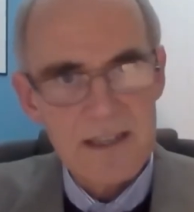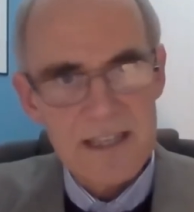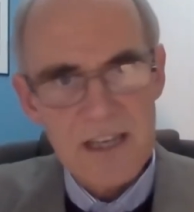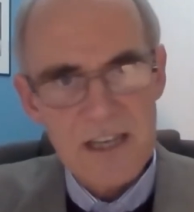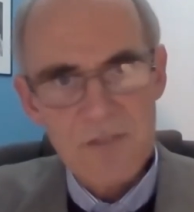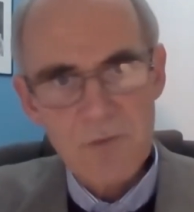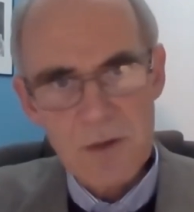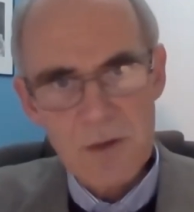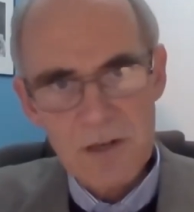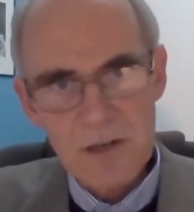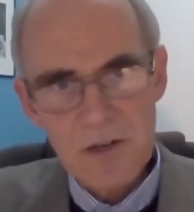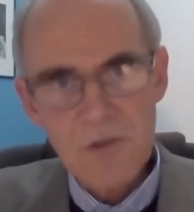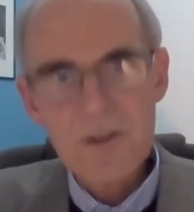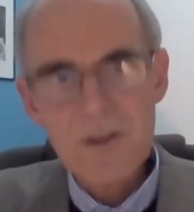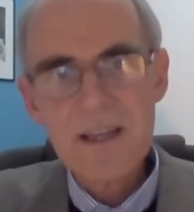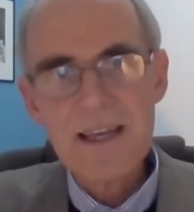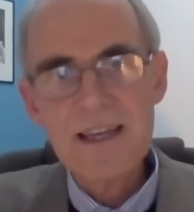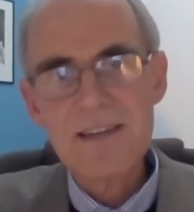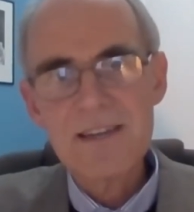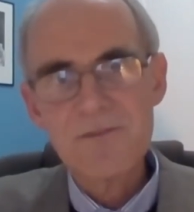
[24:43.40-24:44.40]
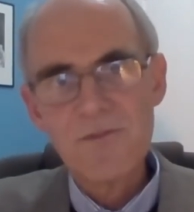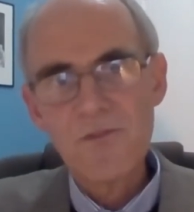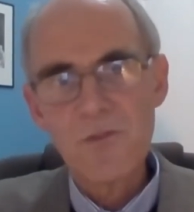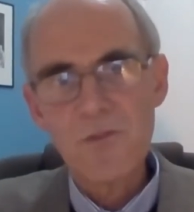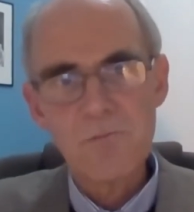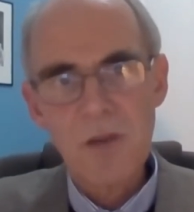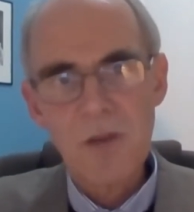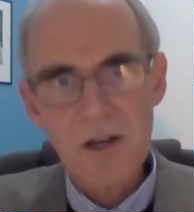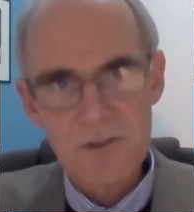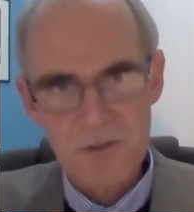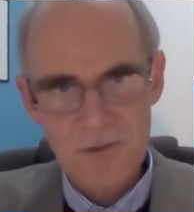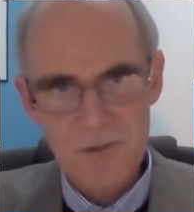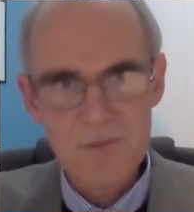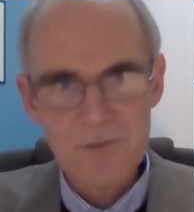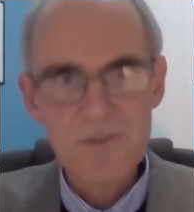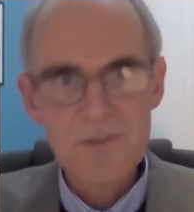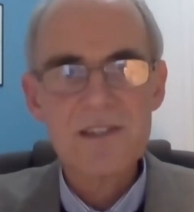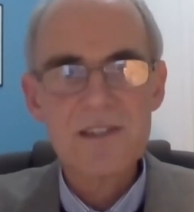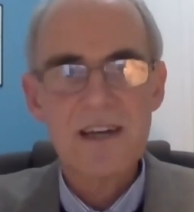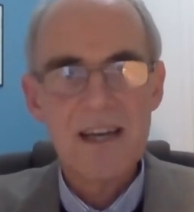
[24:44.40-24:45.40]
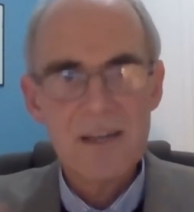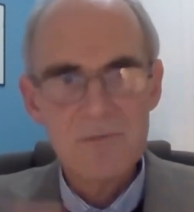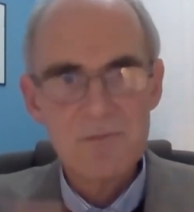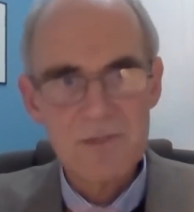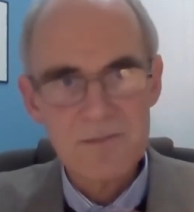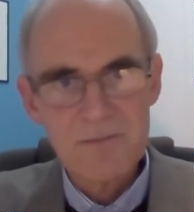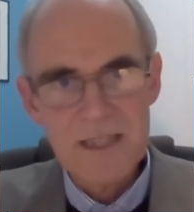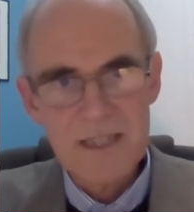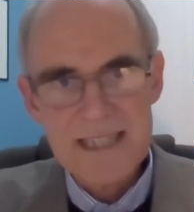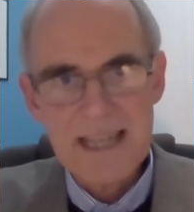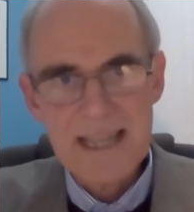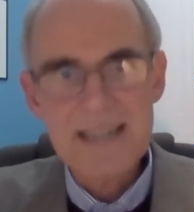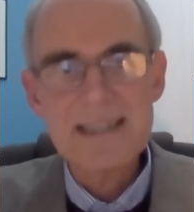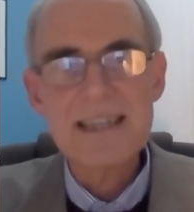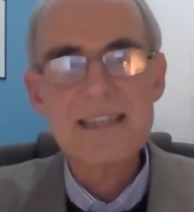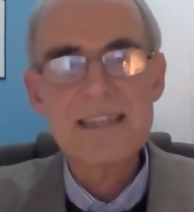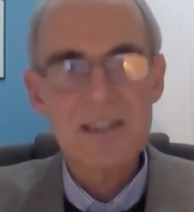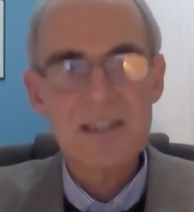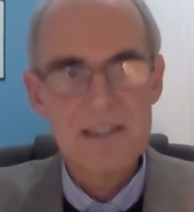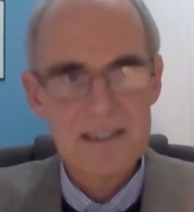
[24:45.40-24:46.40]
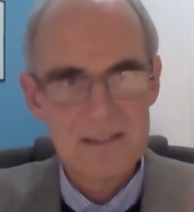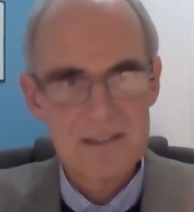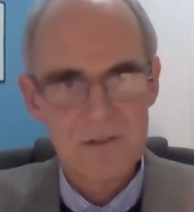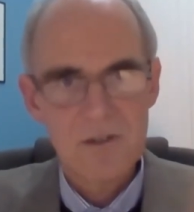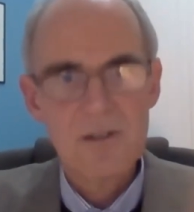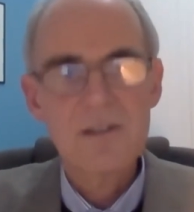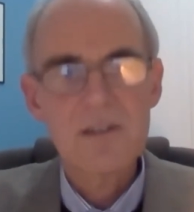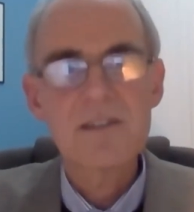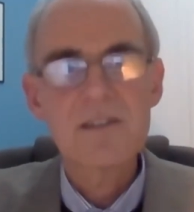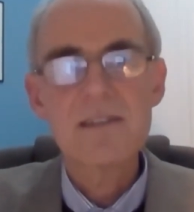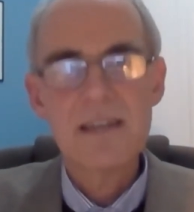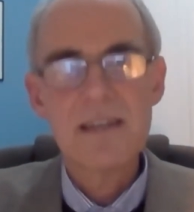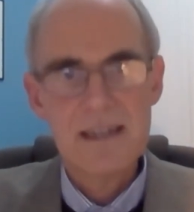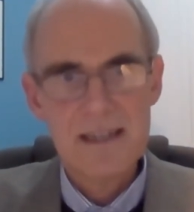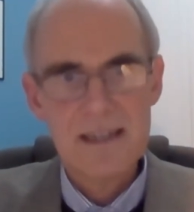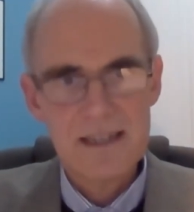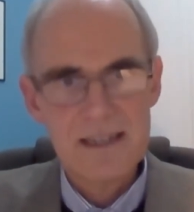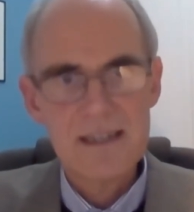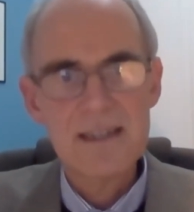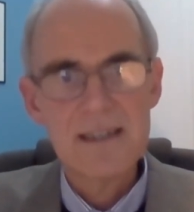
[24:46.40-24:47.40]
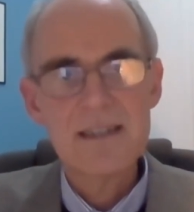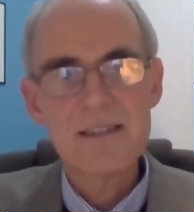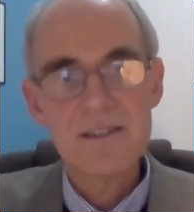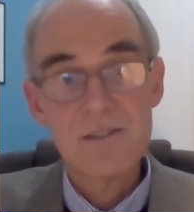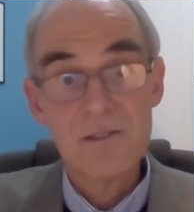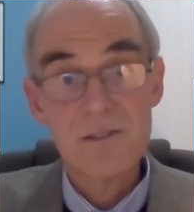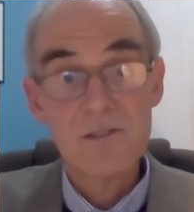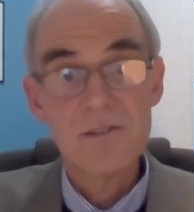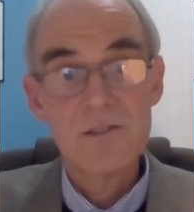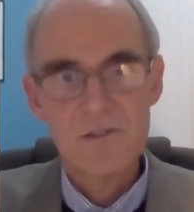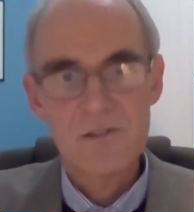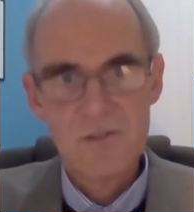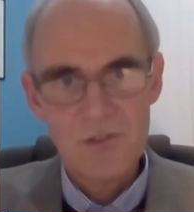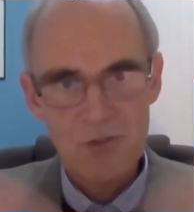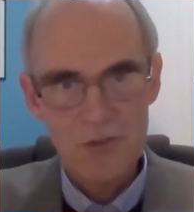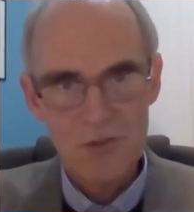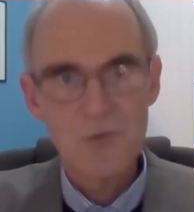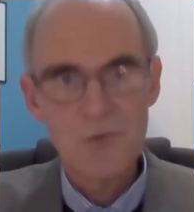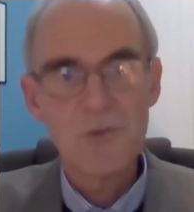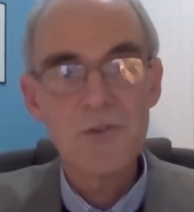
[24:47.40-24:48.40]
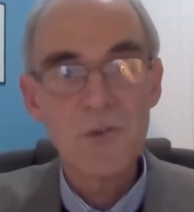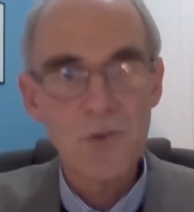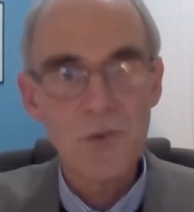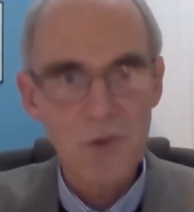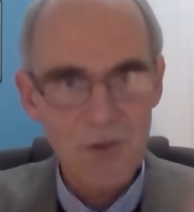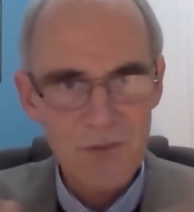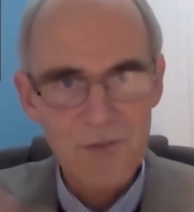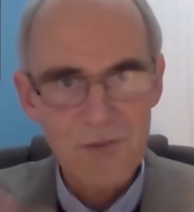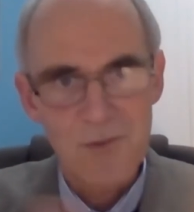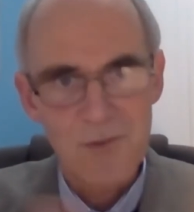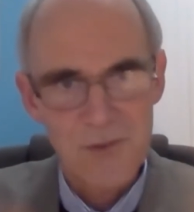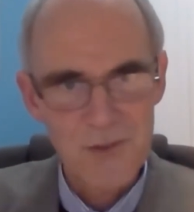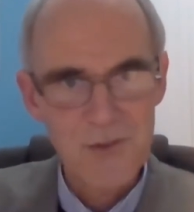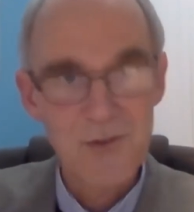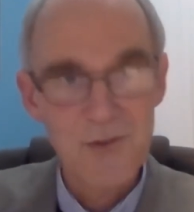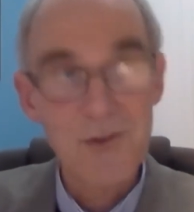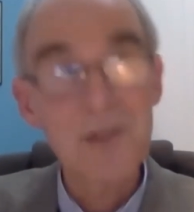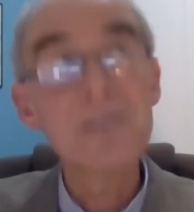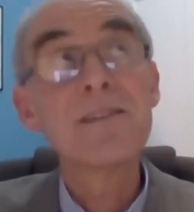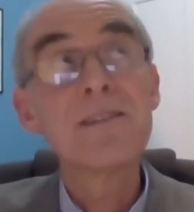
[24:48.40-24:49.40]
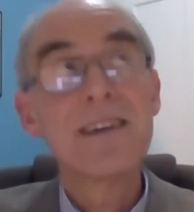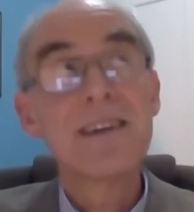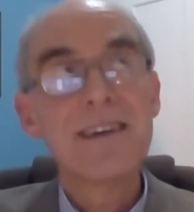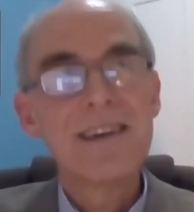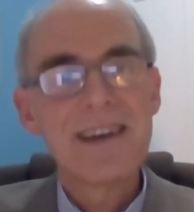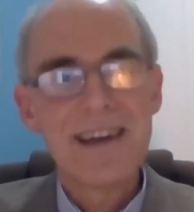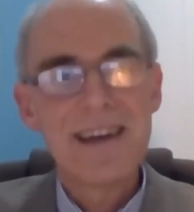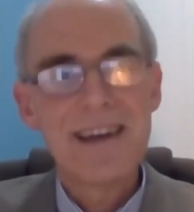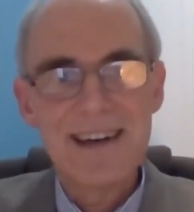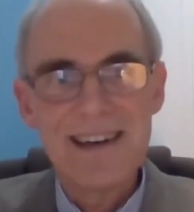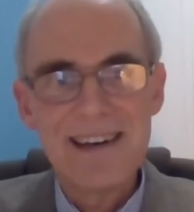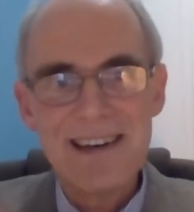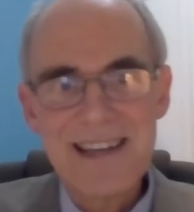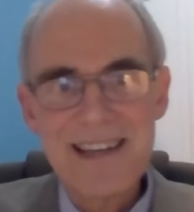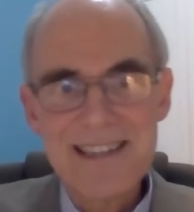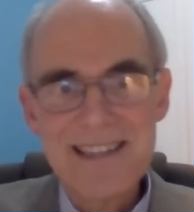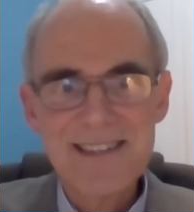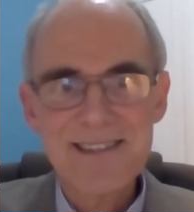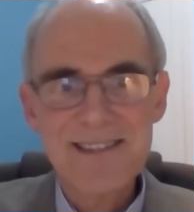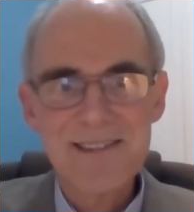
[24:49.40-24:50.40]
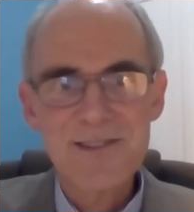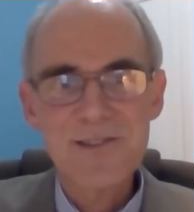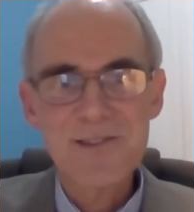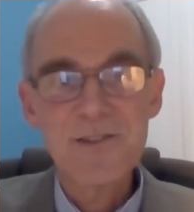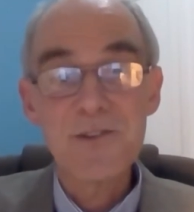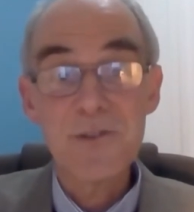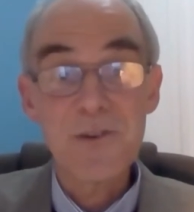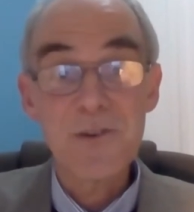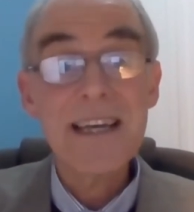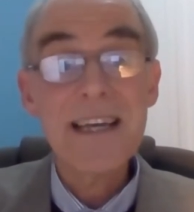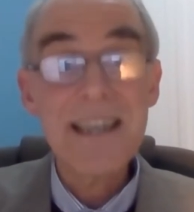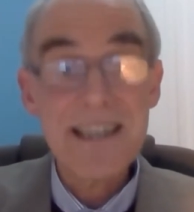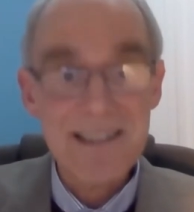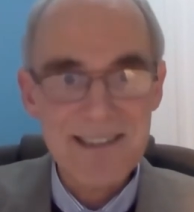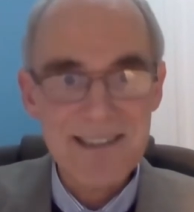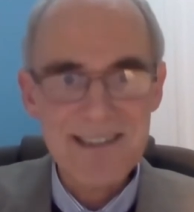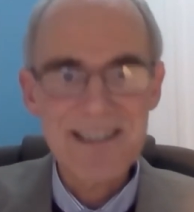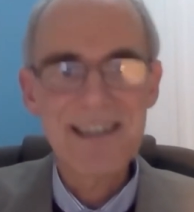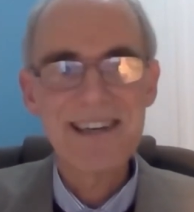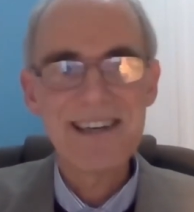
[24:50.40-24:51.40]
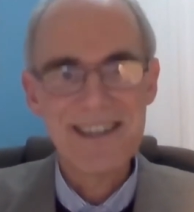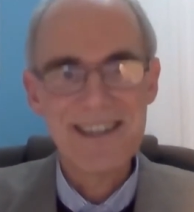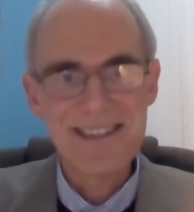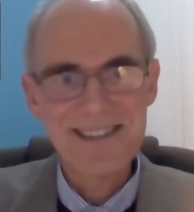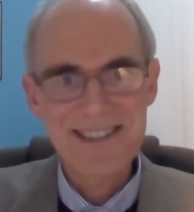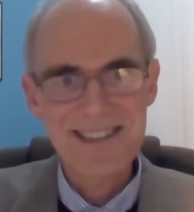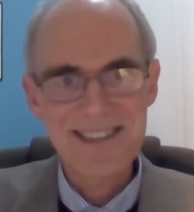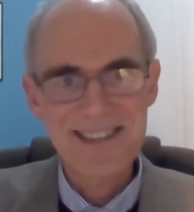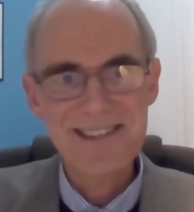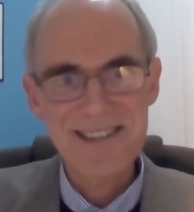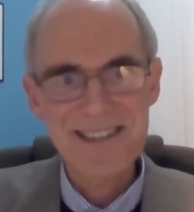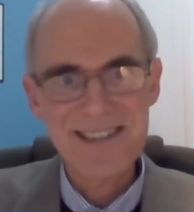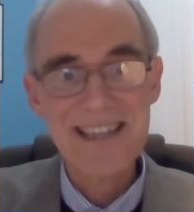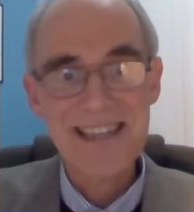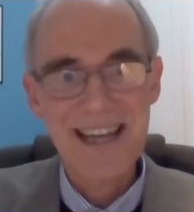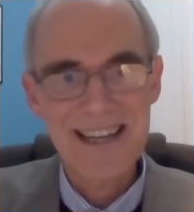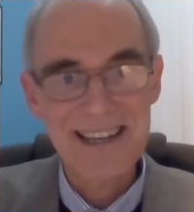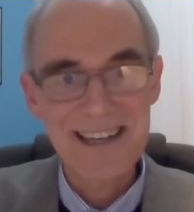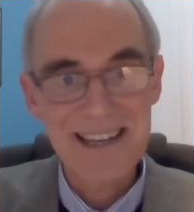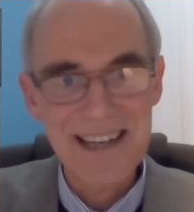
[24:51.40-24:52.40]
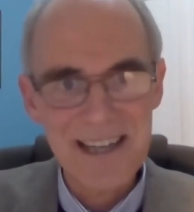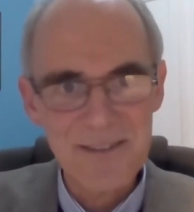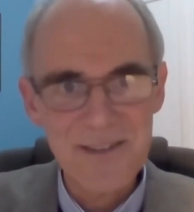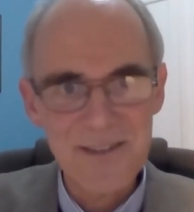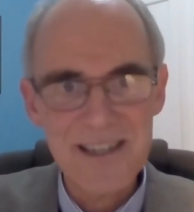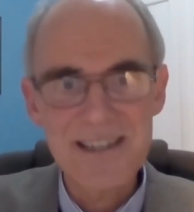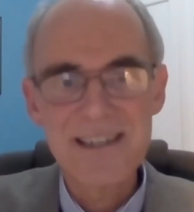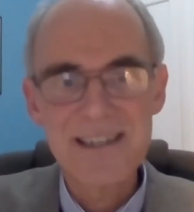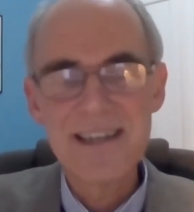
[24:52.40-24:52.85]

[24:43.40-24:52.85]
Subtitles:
looking for models, I would be tending to look to your north, or your, I guess it's to your east, to Scandinavia.